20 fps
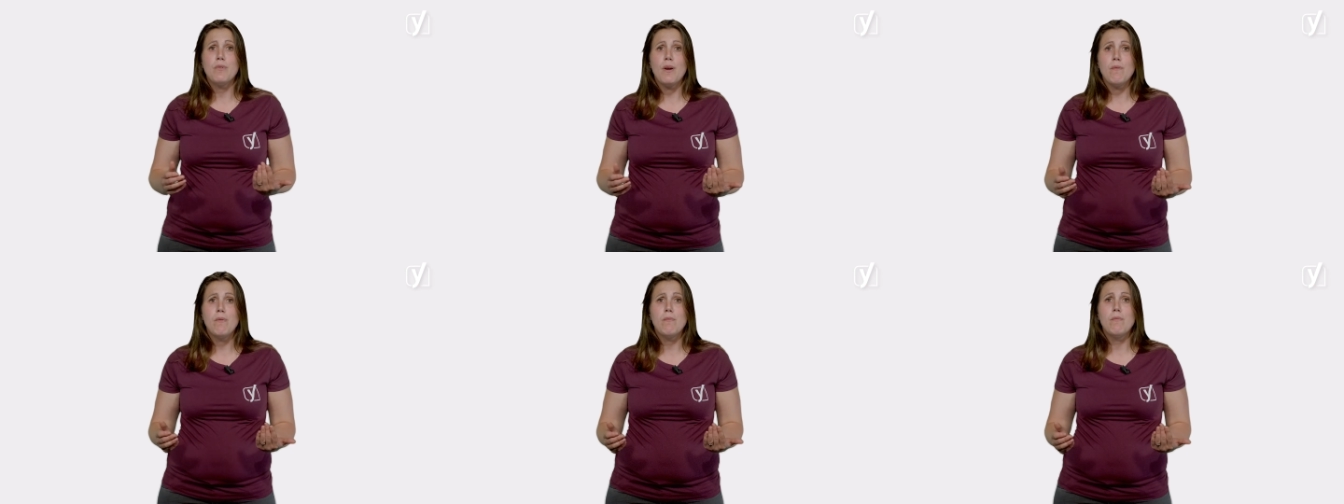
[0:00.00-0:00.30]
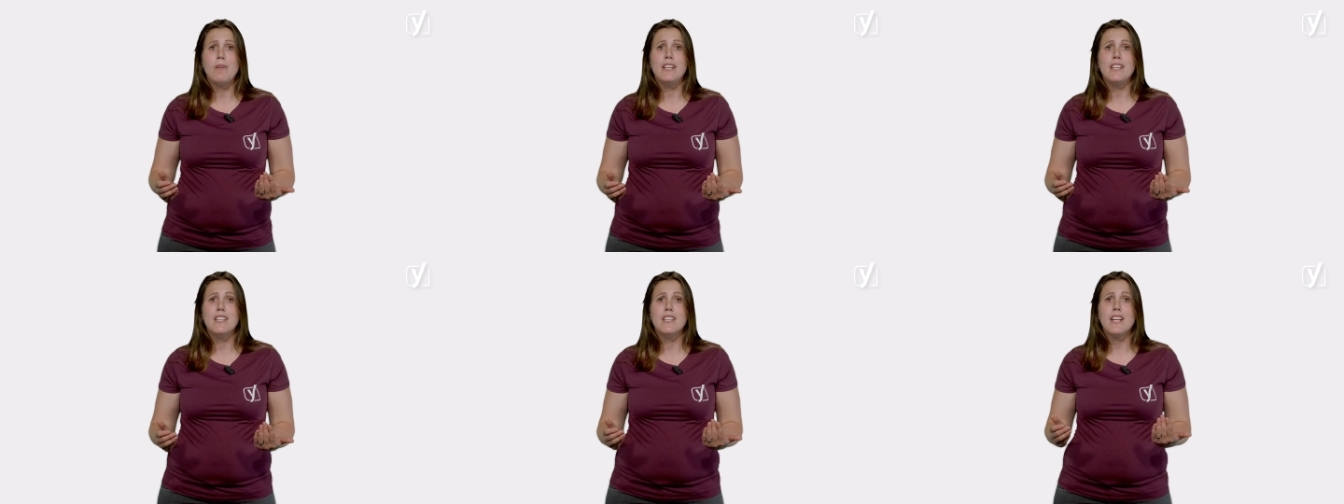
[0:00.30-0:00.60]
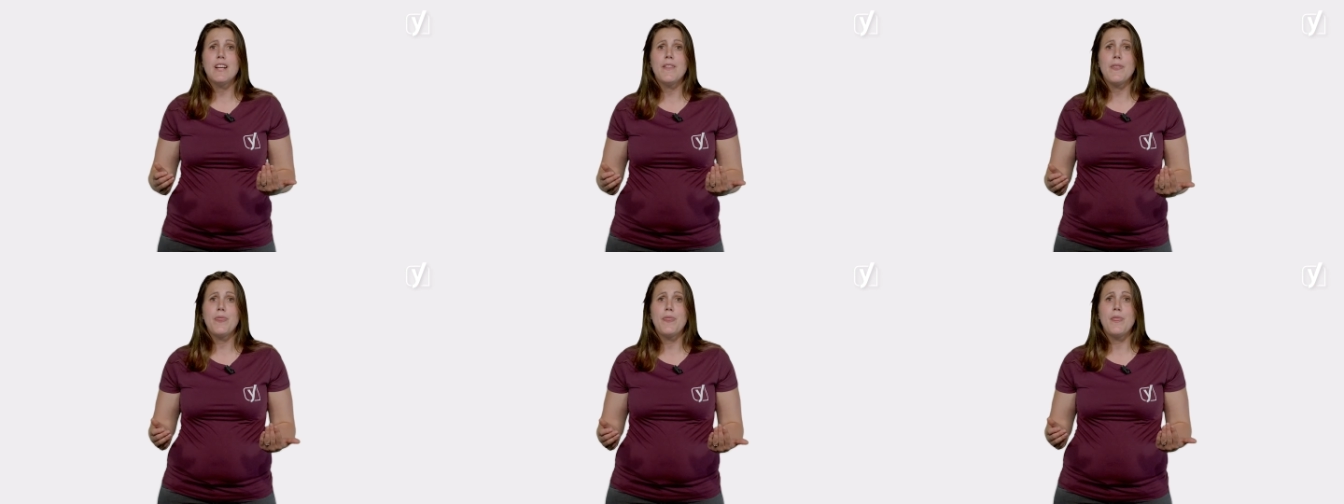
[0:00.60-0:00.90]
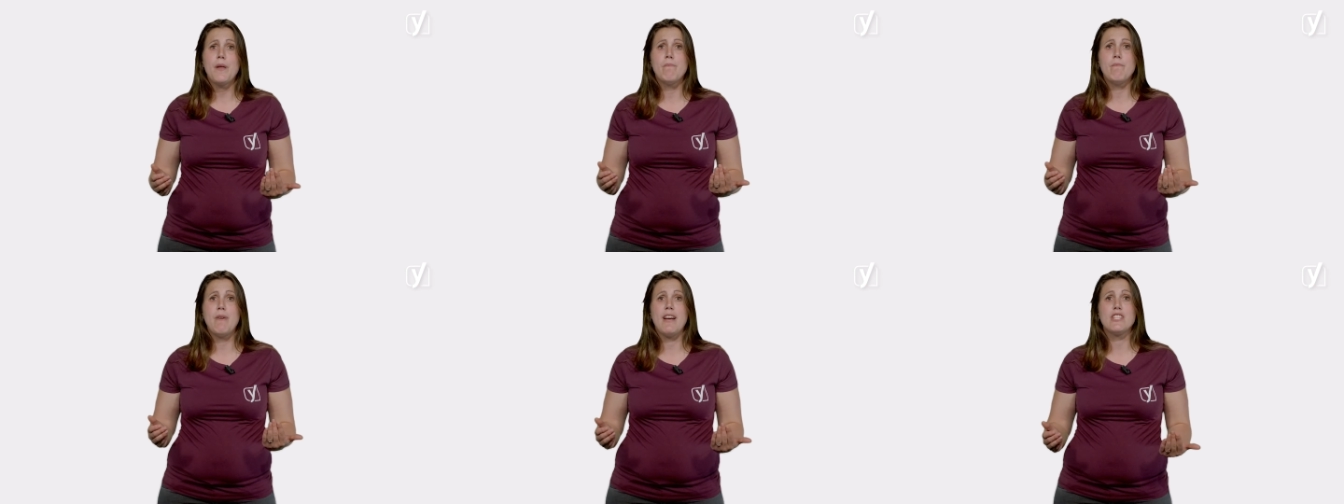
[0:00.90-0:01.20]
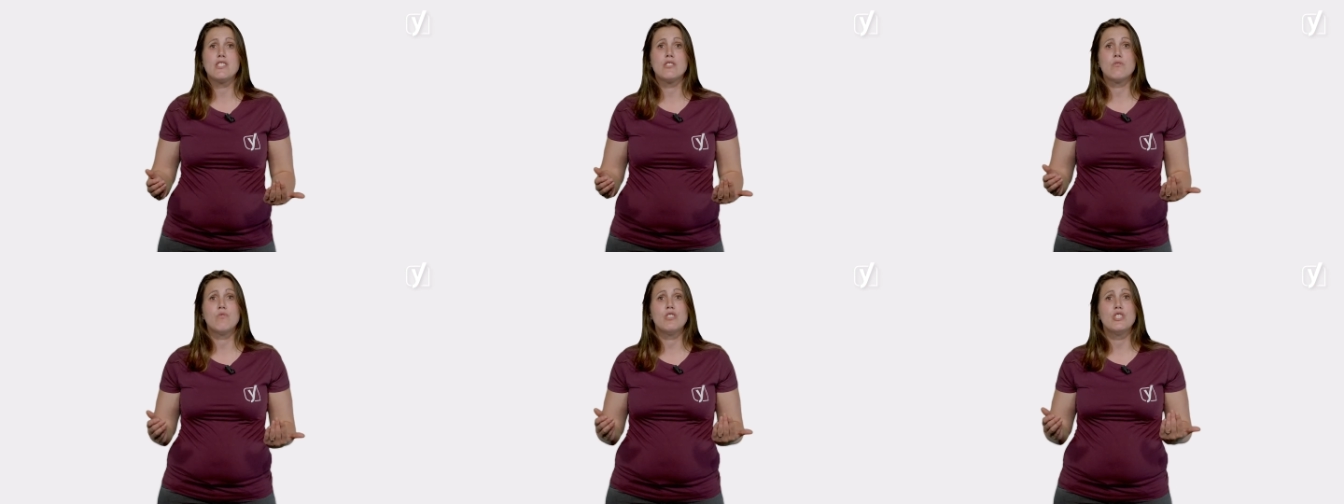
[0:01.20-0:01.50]
probably not the
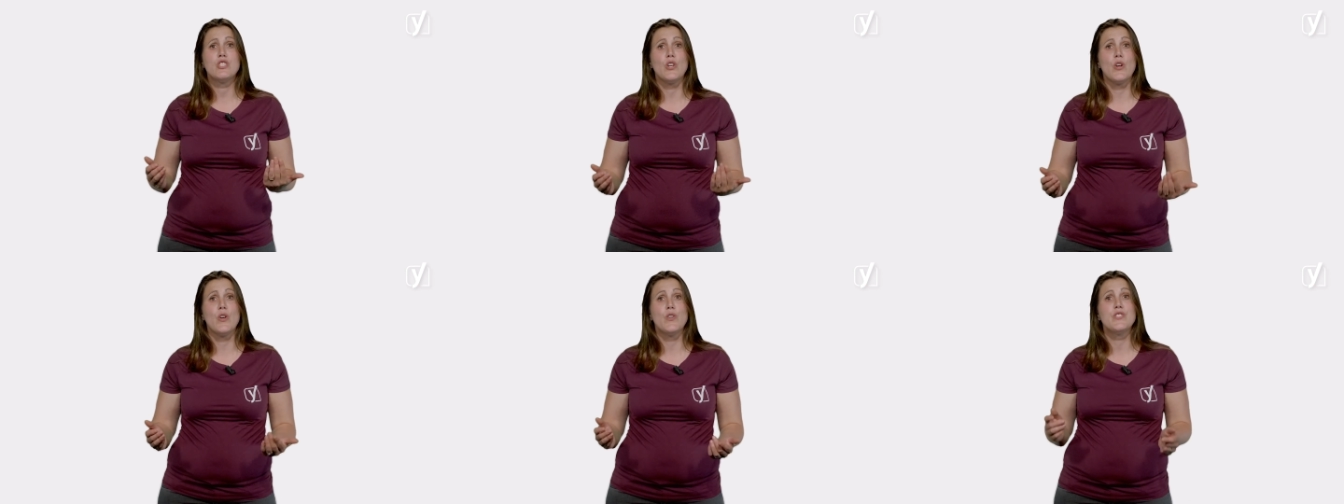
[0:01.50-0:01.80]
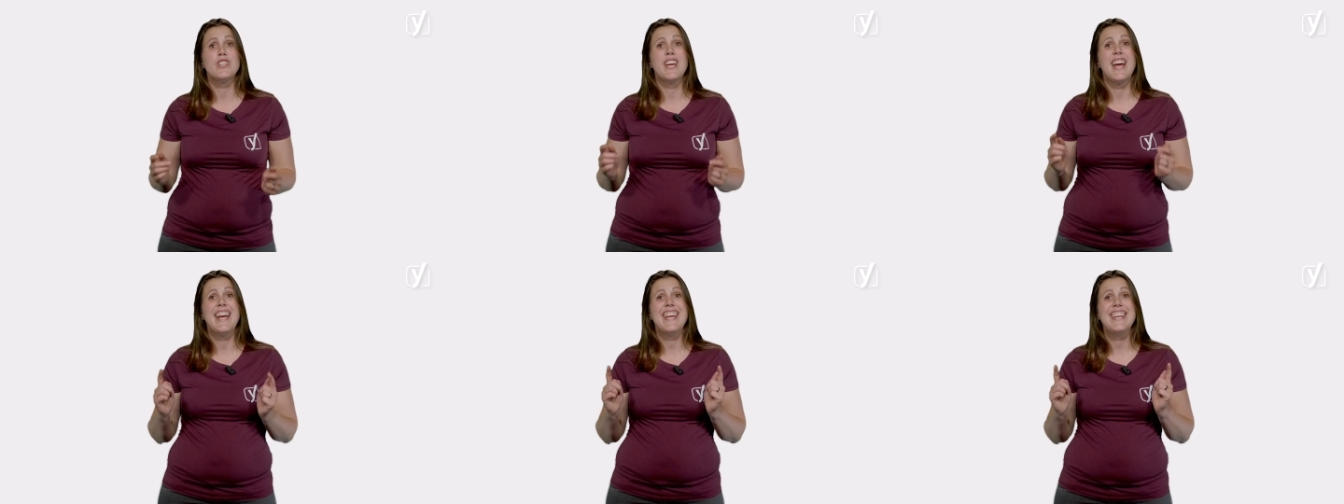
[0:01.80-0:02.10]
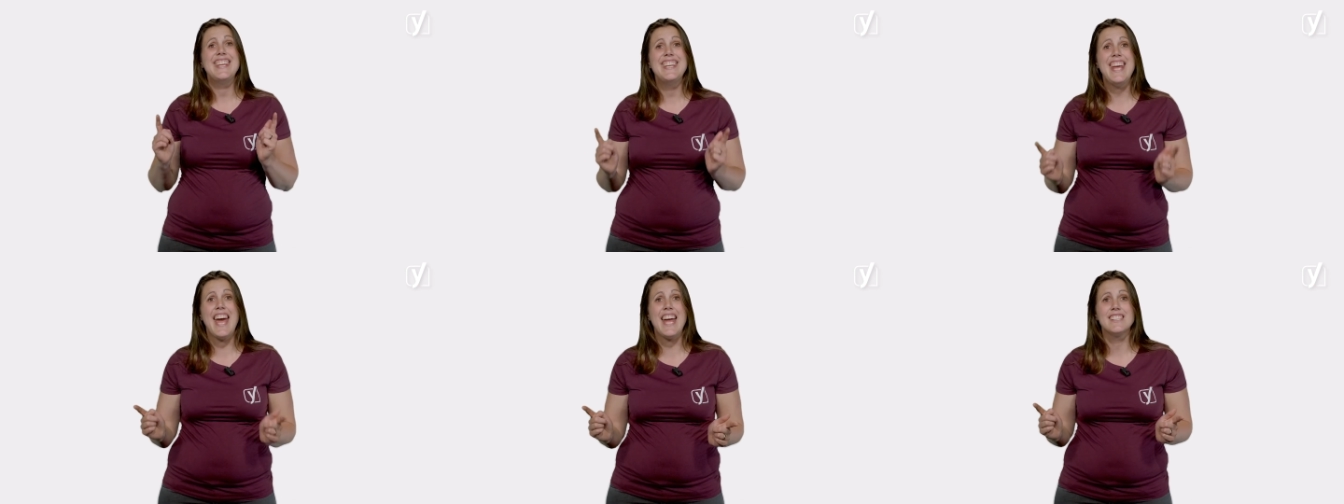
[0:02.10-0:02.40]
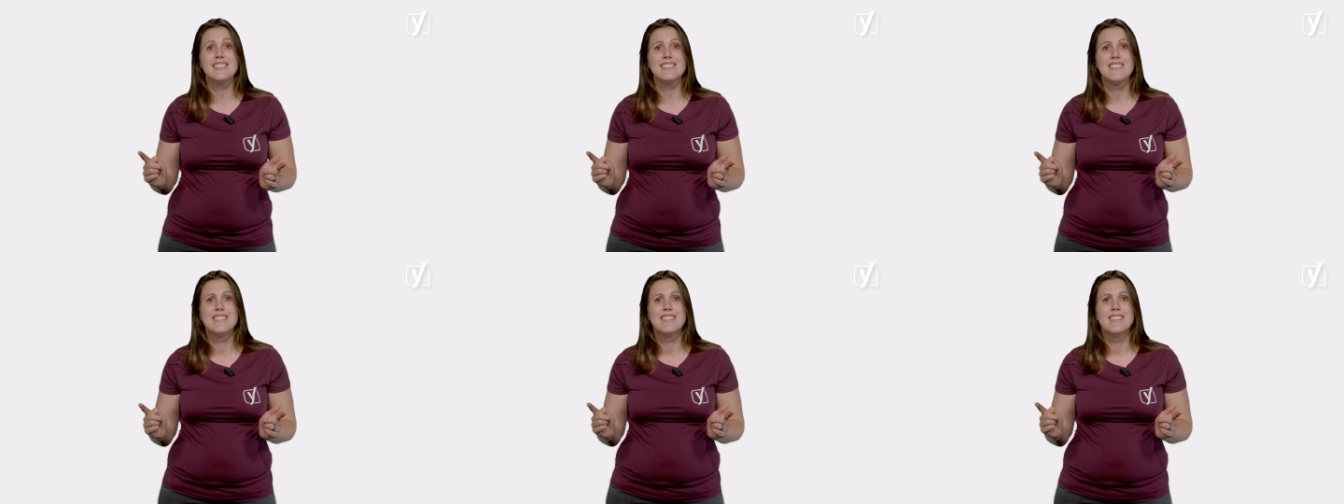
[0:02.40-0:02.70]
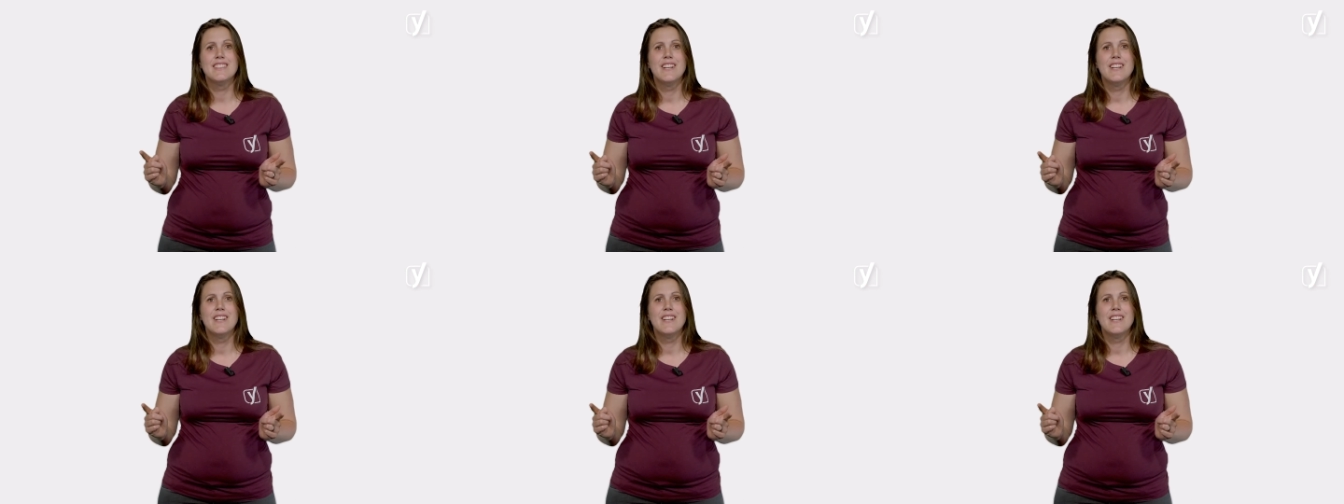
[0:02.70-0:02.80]
best result yet.